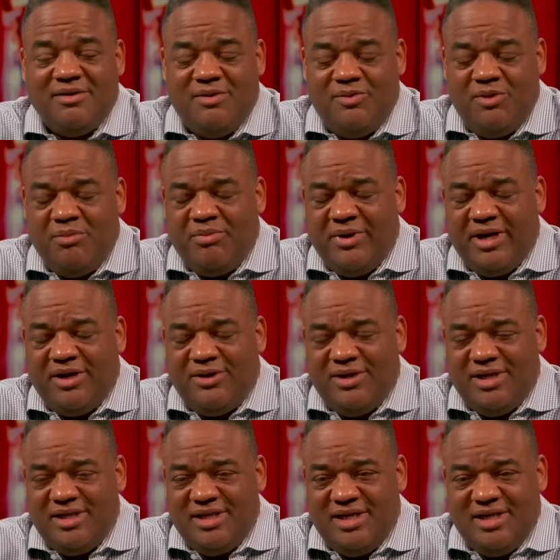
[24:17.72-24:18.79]
We'll bring
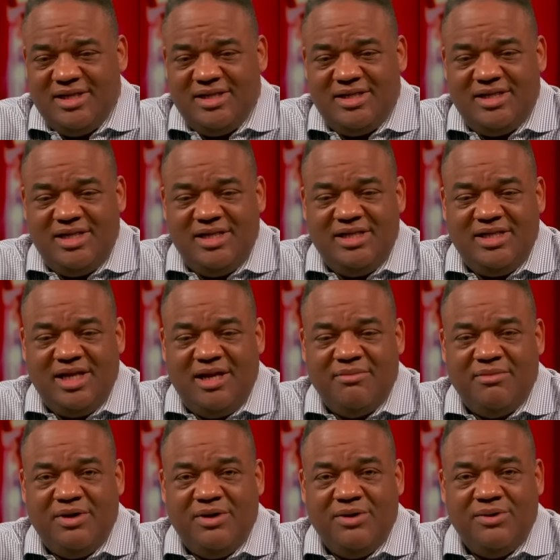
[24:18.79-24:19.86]
on TJ
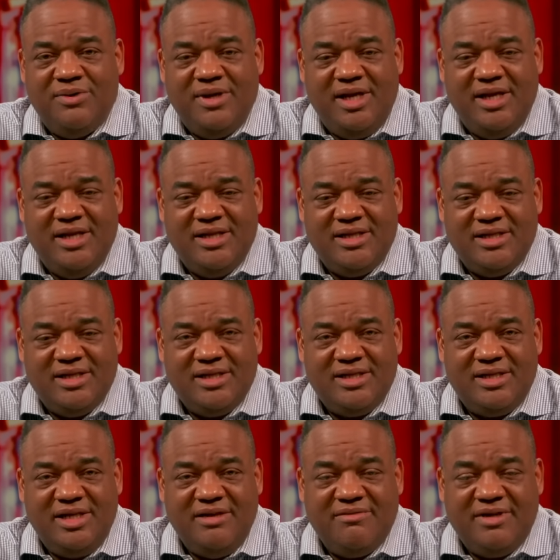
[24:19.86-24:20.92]
Moe and
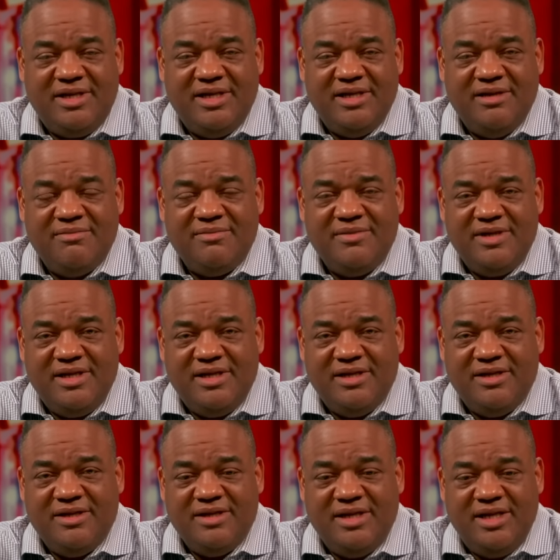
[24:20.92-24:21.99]
Steve Kim
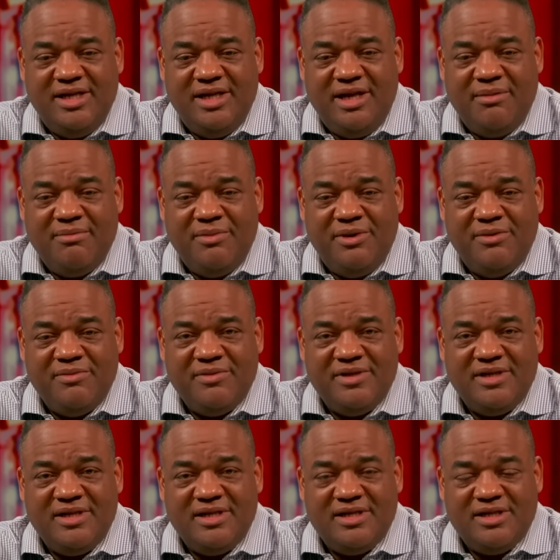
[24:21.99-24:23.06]
here in a
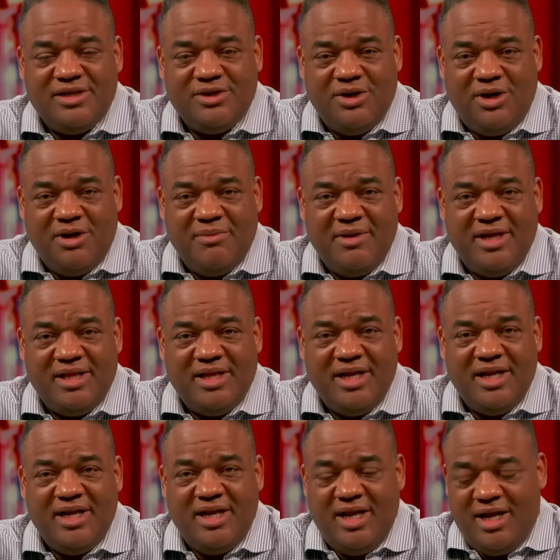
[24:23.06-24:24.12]
moment to talk about
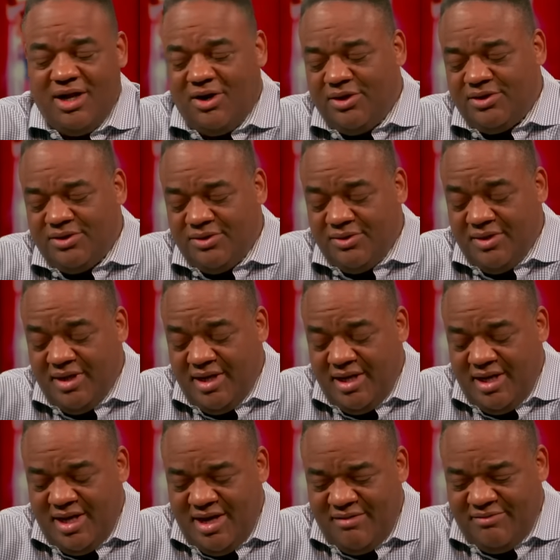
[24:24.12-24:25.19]
that. And I also
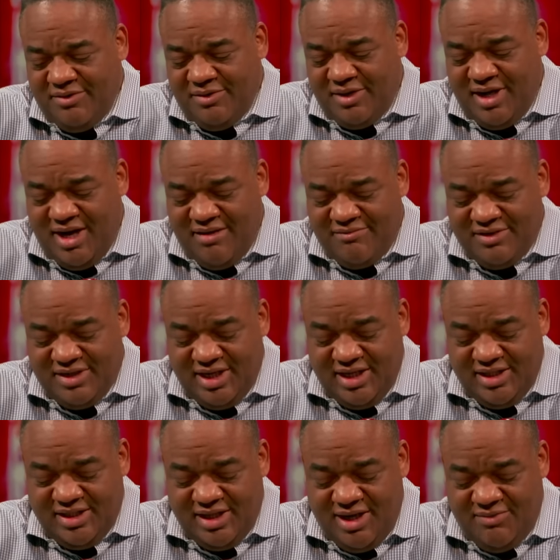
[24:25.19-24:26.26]
have a little
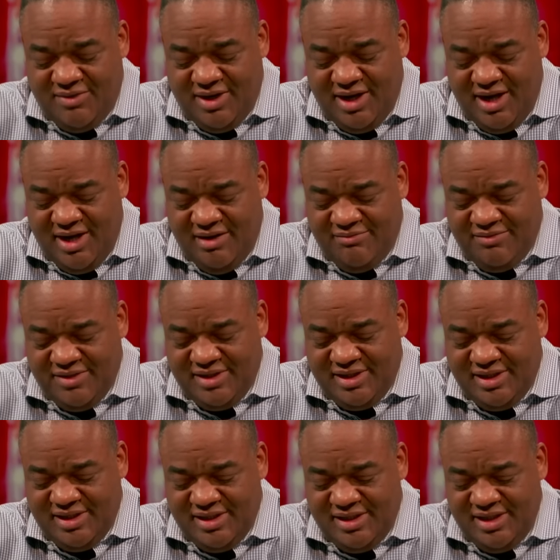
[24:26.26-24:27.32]
conversation I want to have
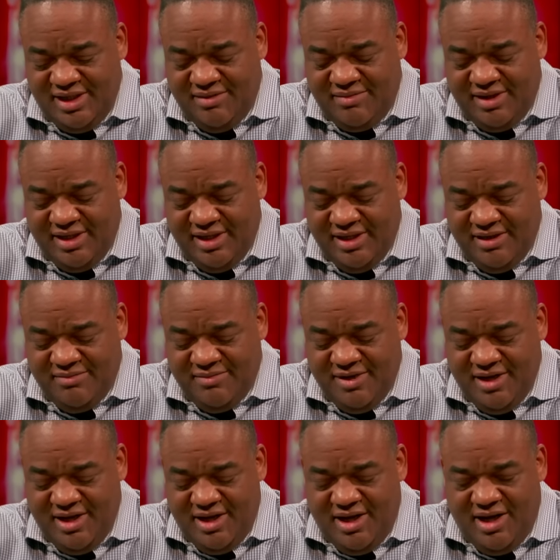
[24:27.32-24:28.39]
with Steve
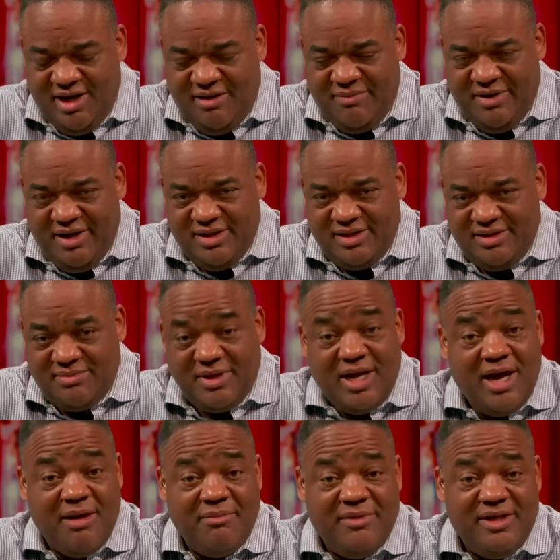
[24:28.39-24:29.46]
Kim about some
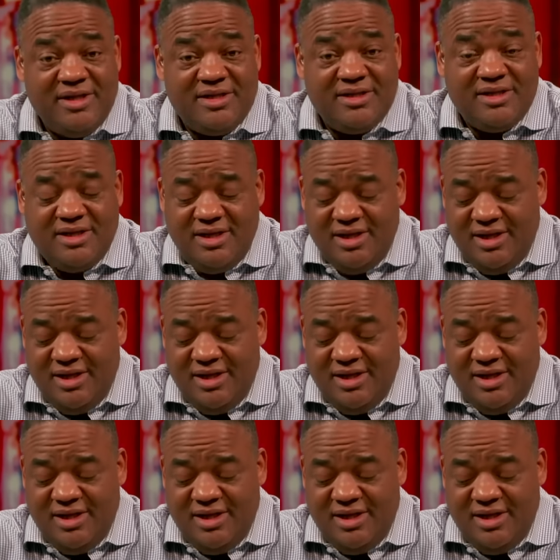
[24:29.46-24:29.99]
comments